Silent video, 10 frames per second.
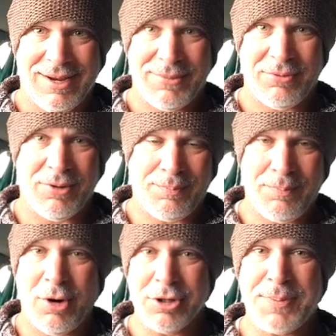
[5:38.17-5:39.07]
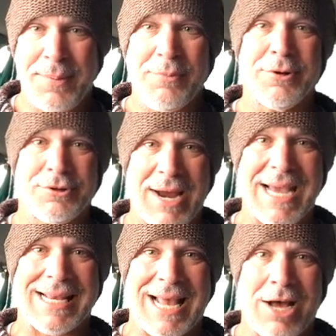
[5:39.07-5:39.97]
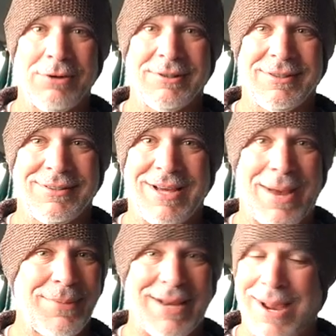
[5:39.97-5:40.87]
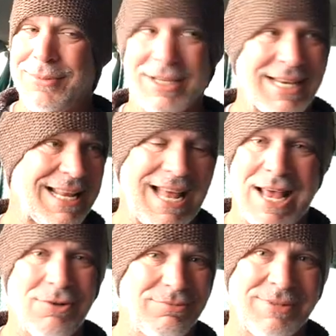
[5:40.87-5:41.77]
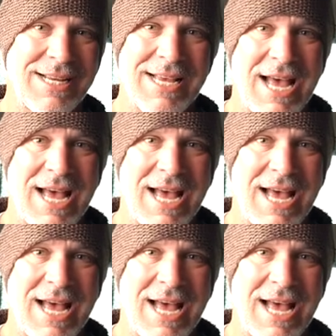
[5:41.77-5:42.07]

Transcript: I mean, what most people would drag it out. I mean, I'm looking at, and